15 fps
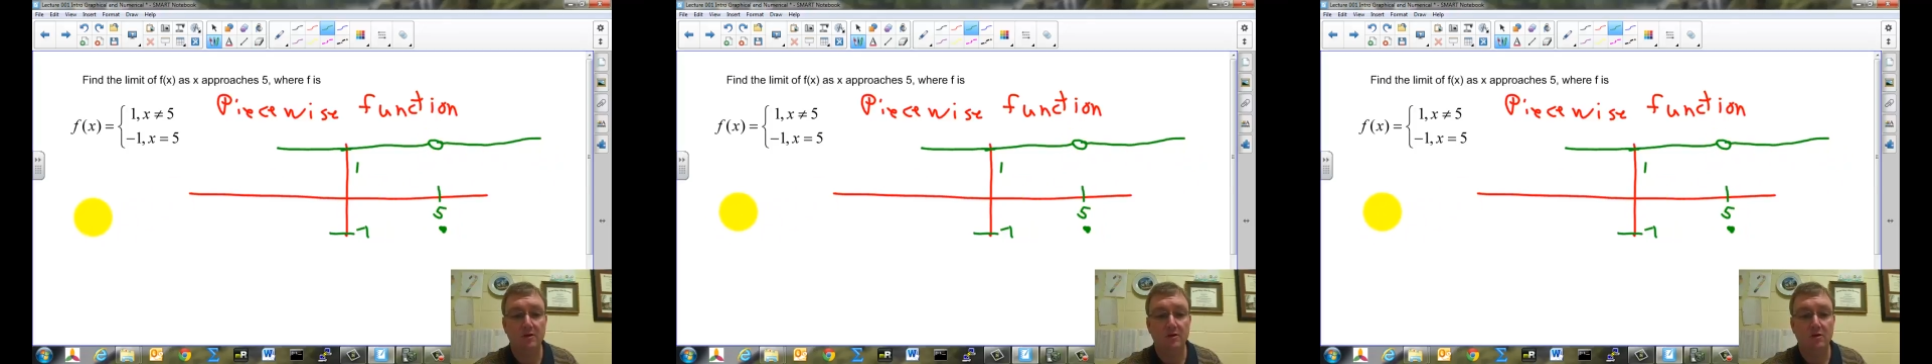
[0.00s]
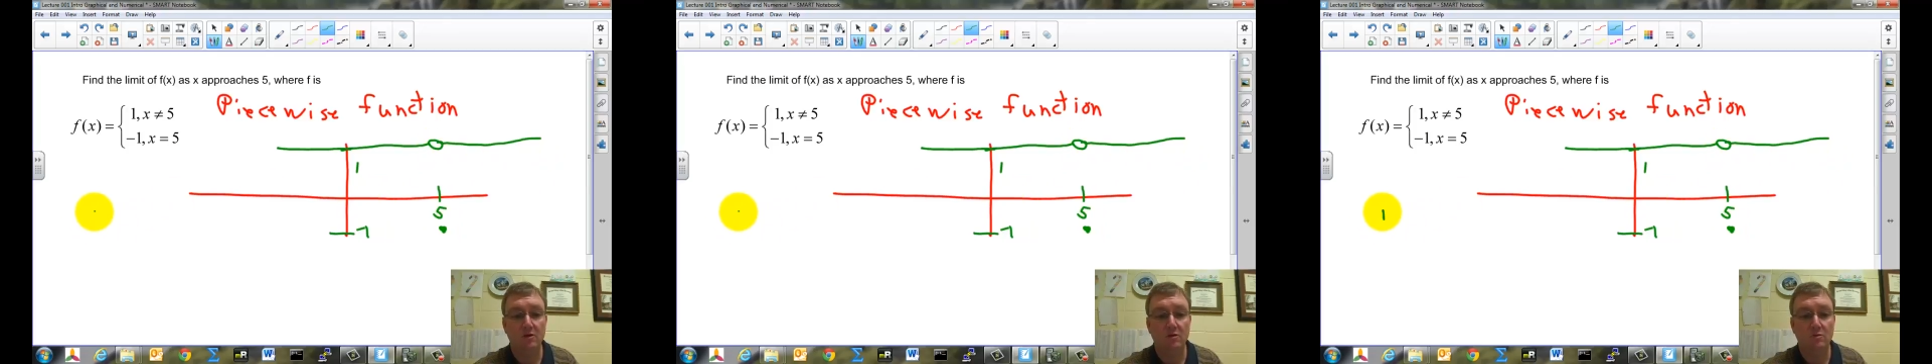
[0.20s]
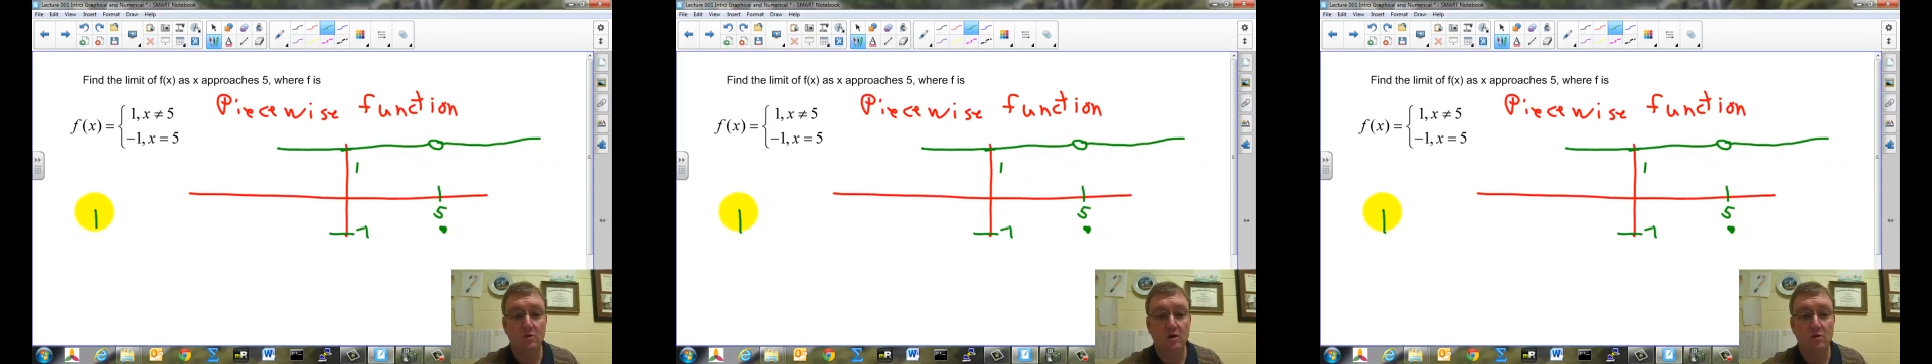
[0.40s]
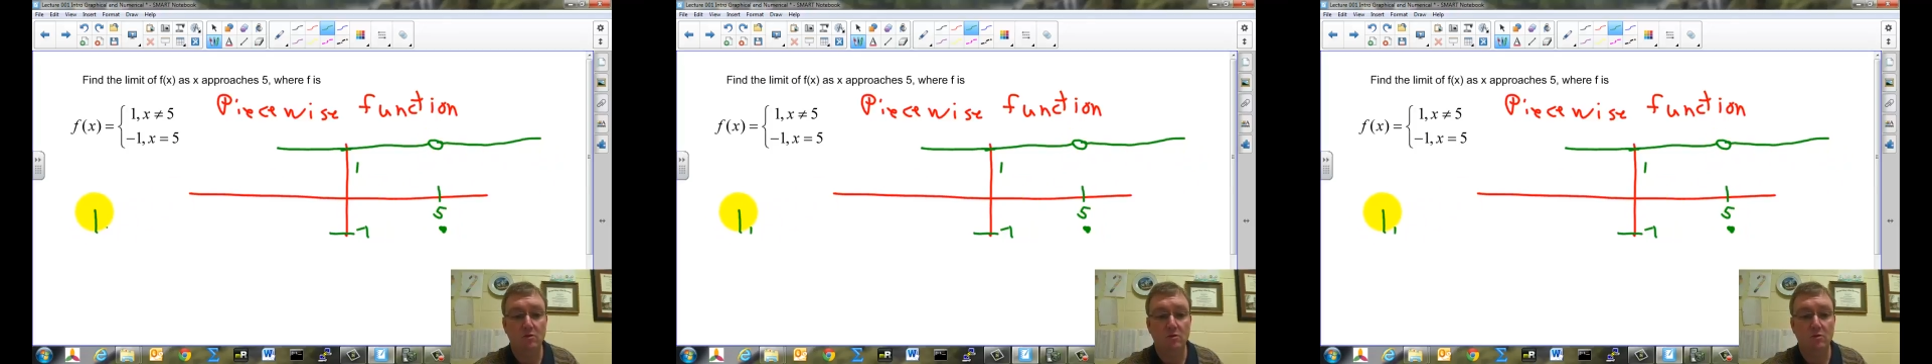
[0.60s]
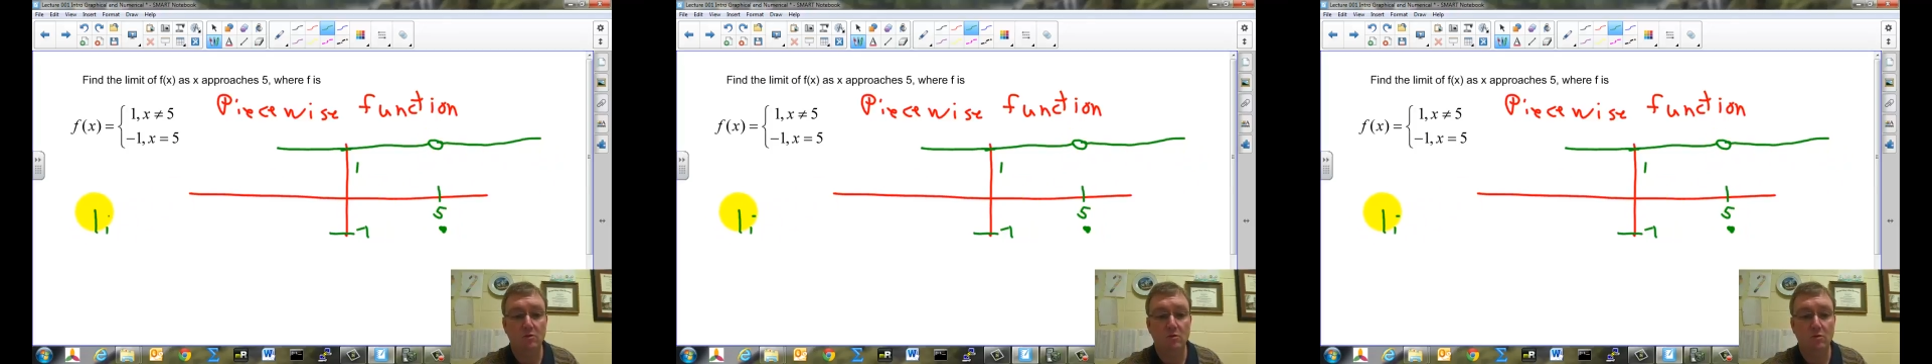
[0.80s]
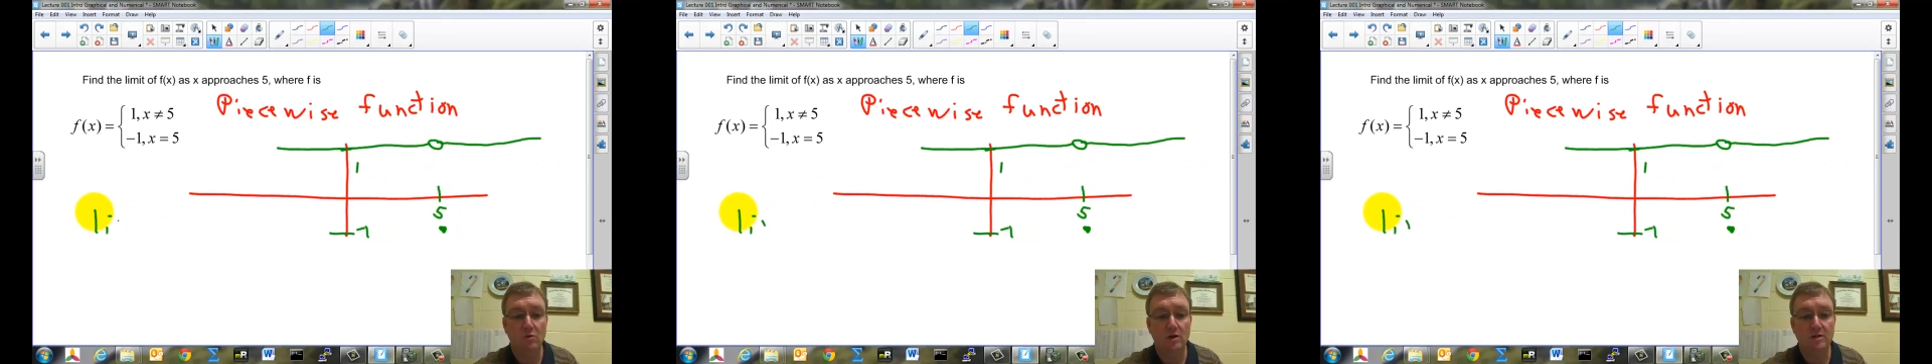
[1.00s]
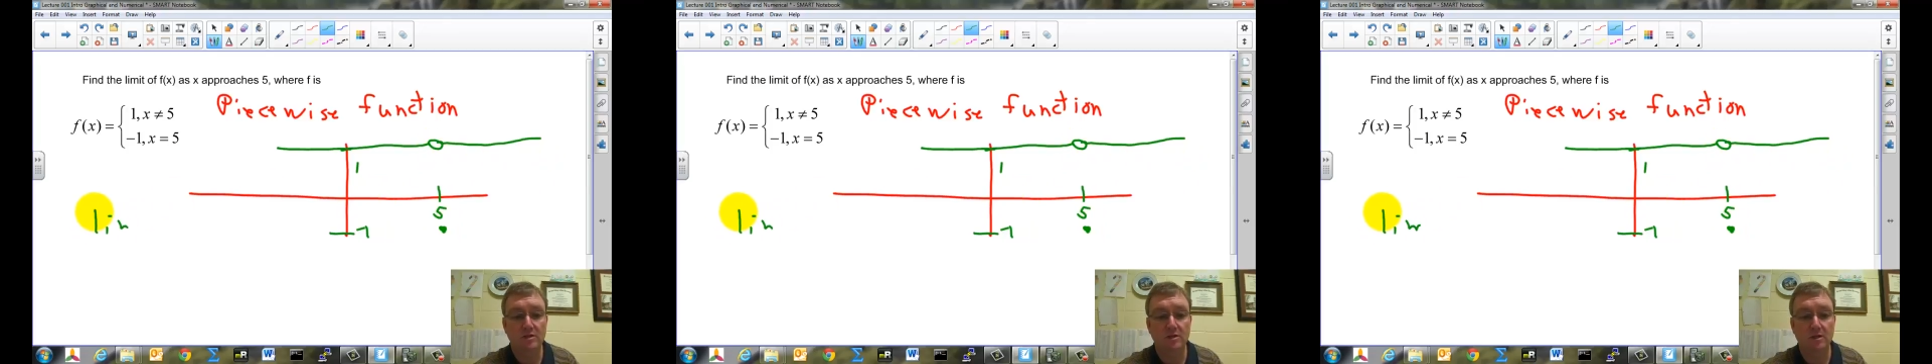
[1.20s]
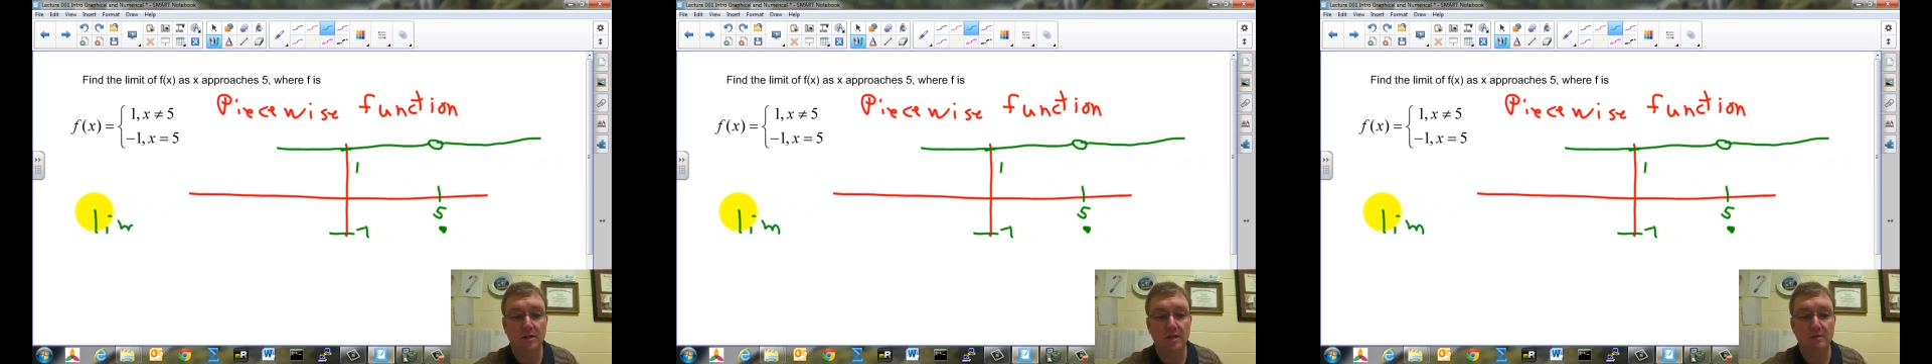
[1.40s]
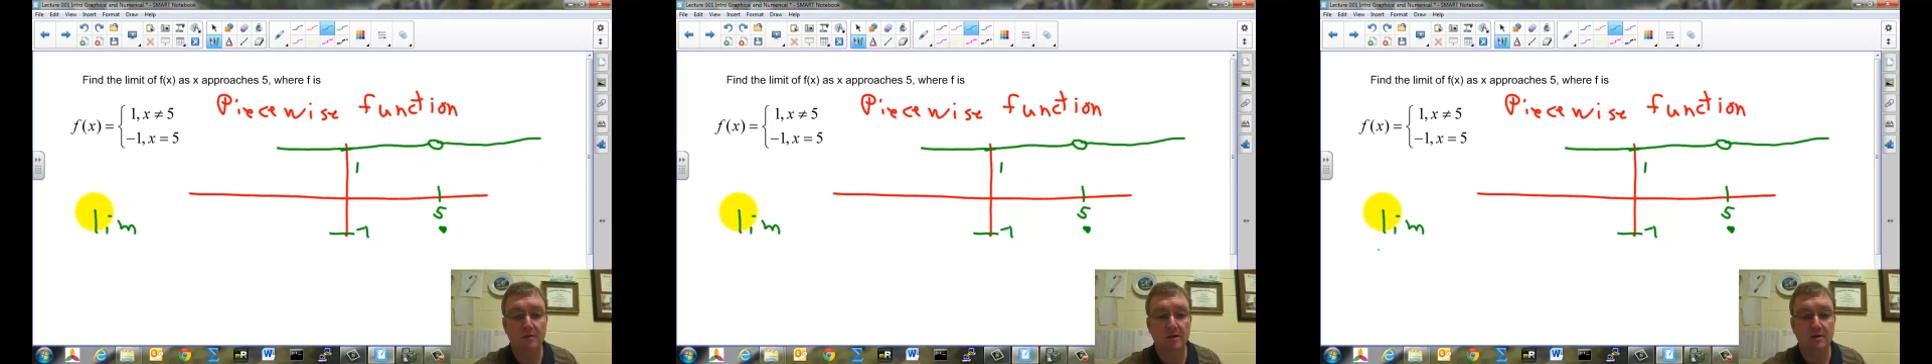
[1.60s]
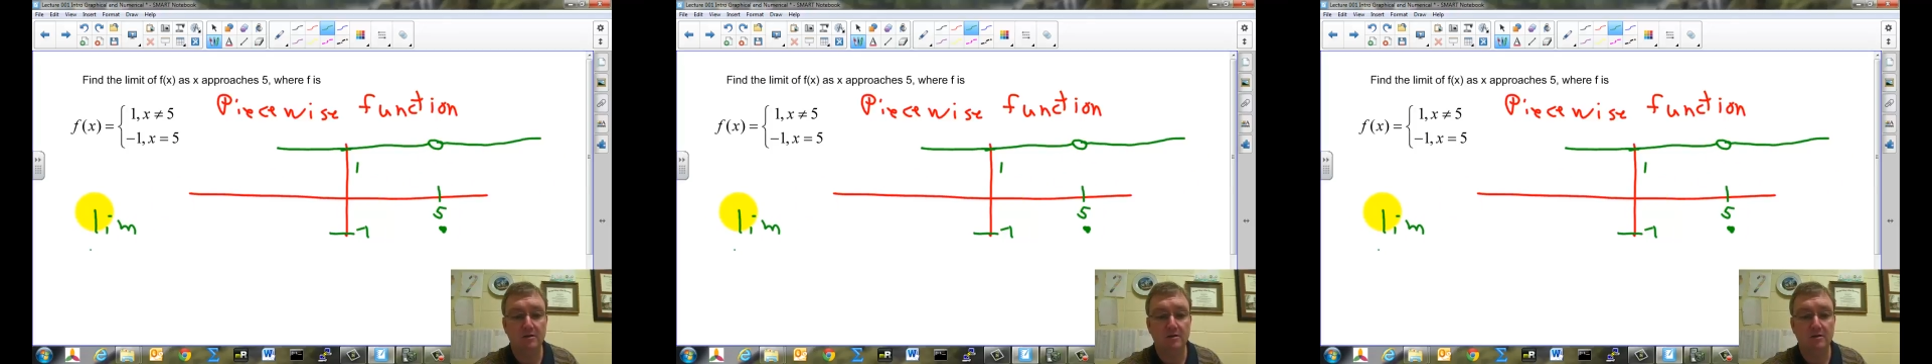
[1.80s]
Well, what's the limit